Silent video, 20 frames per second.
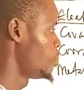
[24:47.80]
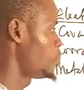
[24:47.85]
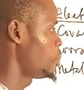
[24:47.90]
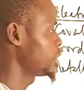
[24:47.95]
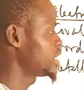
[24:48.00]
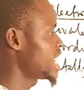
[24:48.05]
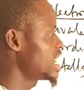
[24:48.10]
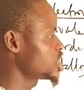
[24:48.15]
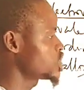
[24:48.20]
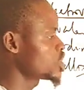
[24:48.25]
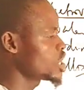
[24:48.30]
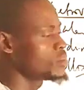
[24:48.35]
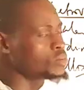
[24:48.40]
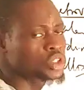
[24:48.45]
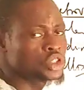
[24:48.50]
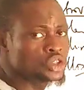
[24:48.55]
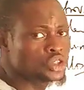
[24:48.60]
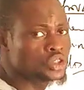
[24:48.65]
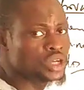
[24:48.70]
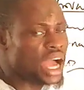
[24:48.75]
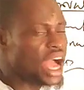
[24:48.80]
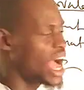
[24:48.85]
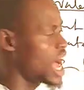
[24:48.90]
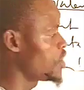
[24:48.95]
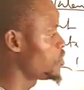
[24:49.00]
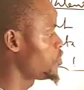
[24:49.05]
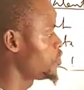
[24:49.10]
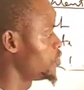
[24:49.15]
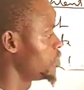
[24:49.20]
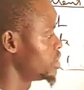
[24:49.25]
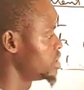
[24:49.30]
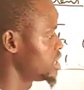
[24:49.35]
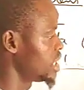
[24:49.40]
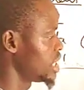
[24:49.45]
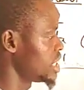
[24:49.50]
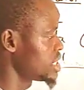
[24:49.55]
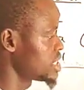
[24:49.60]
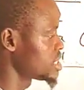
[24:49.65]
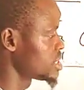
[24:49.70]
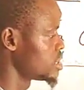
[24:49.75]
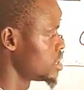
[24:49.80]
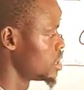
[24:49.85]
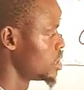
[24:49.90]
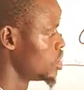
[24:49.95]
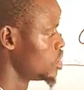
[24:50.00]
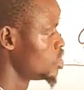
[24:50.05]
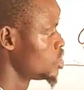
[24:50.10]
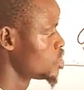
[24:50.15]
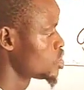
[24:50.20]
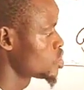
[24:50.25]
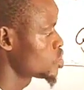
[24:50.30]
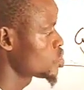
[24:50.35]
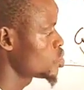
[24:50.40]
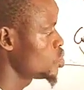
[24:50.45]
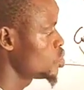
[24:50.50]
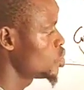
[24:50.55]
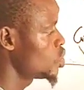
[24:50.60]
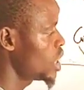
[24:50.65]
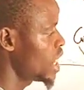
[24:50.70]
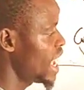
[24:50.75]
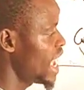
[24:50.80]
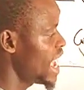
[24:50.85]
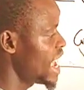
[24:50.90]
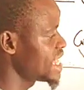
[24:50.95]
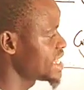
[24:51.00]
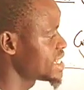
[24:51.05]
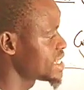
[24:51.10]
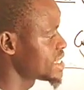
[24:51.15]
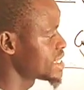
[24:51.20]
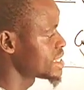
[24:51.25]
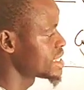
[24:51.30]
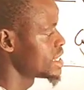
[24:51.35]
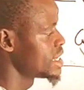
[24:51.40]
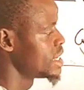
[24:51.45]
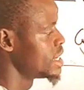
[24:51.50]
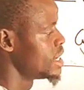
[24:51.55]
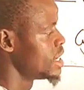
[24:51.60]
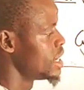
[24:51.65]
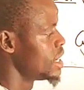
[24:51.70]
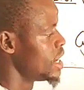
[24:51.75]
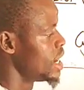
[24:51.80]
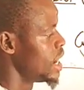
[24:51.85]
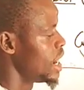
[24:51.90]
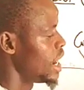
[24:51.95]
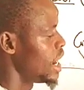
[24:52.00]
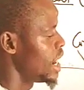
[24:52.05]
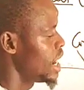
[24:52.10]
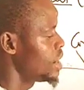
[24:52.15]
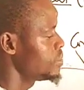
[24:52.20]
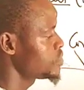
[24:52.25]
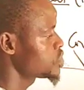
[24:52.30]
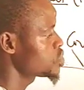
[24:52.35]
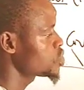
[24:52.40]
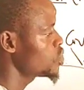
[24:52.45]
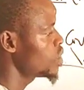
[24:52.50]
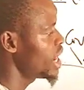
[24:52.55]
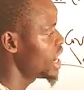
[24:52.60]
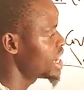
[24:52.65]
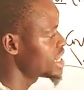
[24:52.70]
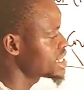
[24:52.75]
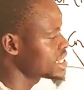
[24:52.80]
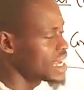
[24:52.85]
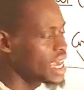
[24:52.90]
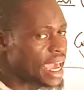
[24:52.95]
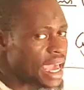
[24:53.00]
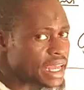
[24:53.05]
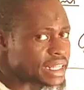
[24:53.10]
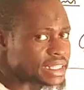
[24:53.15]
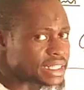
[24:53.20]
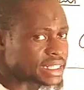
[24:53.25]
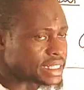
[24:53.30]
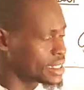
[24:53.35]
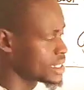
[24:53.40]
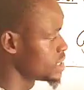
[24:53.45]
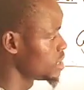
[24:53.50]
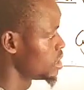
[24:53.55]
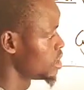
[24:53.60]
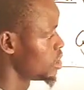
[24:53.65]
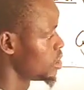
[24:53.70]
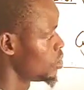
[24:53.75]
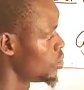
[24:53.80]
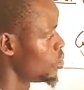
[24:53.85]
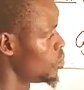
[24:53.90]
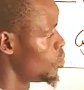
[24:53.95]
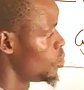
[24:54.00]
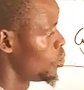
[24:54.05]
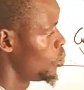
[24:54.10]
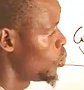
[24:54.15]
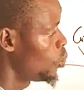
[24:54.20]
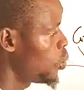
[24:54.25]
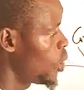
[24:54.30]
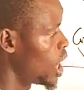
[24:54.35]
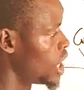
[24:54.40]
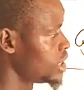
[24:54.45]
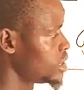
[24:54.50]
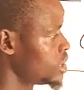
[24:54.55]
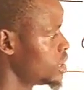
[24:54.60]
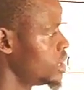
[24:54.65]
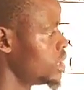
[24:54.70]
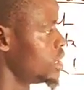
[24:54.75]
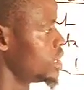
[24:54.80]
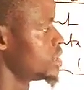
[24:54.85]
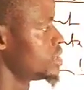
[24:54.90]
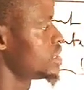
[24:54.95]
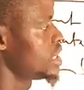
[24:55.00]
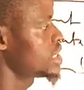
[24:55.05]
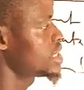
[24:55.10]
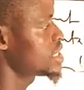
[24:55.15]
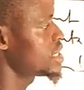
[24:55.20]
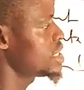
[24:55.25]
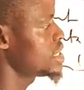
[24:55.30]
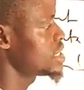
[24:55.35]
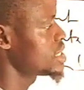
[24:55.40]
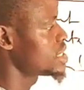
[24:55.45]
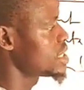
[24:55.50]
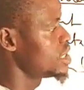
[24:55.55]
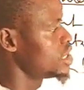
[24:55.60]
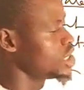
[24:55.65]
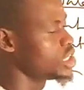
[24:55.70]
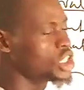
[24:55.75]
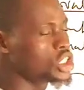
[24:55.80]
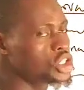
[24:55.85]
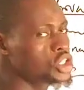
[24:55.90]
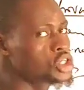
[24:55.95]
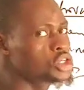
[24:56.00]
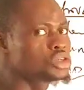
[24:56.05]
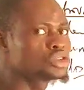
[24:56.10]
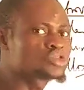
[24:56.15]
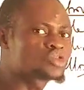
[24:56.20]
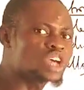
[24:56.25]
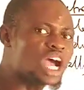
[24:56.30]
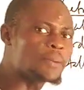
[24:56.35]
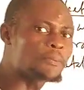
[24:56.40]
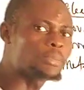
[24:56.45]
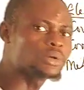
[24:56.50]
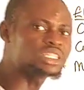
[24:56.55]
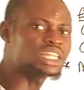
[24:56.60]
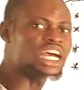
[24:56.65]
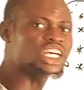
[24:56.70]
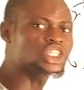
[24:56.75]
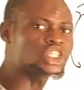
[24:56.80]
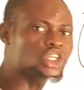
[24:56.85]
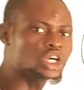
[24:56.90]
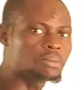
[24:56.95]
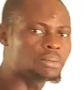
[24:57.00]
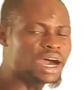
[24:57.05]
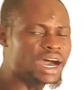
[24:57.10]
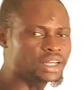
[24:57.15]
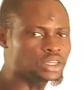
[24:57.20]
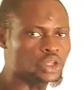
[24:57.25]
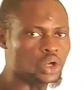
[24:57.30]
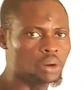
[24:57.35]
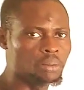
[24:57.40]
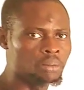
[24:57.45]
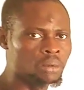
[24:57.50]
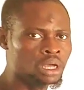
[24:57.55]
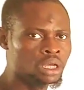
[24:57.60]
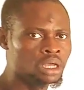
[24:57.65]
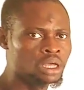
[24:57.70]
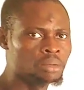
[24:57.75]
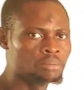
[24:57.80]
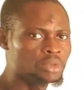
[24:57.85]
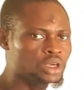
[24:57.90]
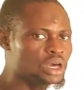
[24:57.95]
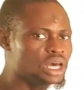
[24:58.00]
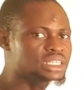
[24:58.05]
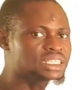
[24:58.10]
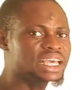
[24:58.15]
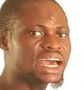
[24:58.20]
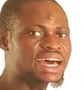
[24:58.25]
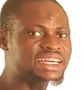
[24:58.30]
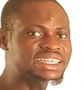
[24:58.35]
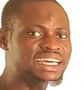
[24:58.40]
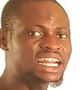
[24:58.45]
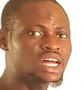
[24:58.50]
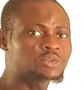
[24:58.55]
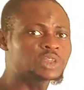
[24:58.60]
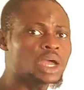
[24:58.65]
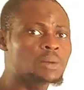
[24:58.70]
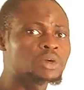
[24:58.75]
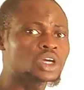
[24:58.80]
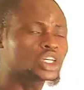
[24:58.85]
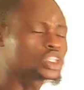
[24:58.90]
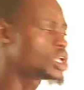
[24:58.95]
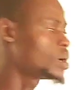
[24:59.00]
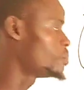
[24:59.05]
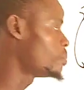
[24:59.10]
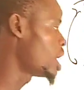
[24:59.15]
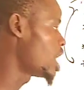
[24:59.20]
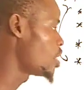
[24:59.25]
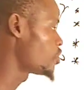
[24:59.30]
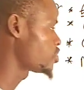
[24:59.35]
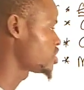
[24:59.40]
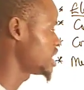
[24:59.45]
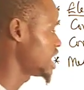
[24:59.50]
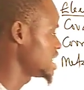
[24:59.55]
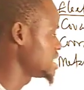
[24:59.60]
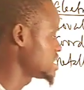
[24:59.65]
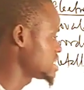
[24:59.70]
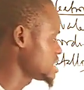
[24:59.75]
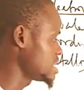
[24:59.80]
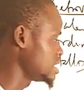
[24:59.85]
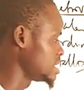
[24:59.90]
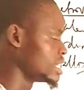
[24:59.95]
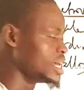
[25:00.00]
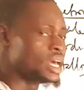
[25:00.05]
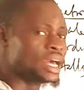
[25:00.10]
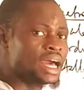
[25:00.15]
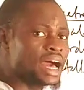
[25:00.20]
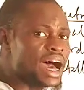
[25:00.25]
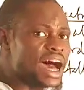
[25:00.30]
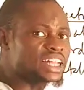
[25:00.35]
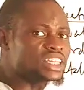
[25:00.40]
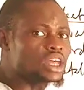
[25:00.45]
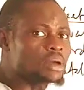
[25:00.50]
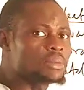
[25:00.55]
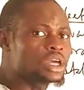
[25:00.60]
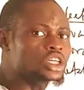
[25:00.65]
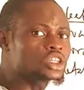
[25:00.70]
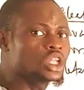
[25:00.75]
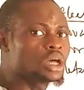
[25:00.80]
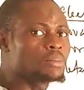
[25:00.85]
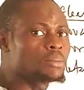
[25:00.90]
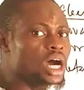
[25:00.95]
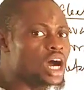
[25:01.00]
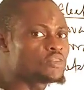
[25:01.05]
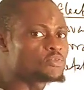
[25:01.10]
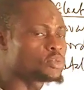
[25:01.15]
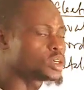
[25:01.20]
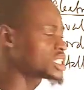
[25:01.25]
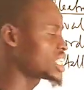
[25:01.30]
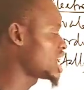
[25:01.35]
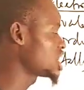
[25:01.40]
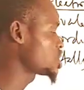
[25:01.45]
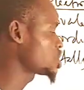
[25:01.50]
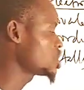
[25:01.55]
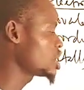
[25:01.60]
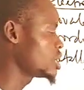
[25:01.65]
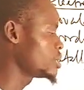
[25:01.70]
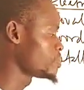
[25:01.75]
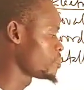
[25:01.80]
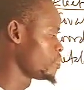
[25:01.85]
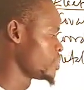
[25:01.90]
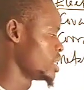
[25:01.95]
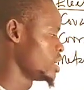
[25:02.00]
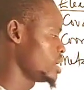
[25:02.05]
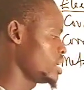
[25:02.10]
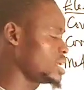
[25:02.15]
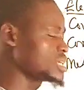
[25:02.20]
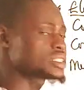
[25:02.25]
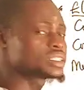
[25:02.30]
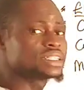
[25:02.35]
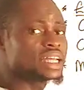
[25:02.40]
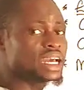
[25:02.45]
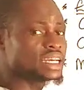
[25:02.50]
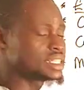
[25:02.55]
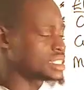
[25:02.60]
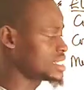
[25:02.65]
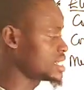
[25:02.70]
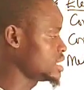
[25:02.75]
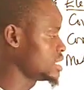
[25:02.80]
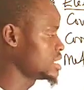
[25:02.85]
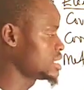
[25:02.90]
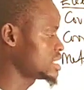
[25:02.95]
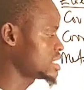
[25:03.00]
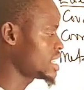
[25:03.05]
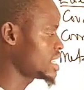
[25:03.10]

potassium should have this 2881. This is the neutral potassium atom. because it has an atomic number of 19. Atomic number of potassium is 19,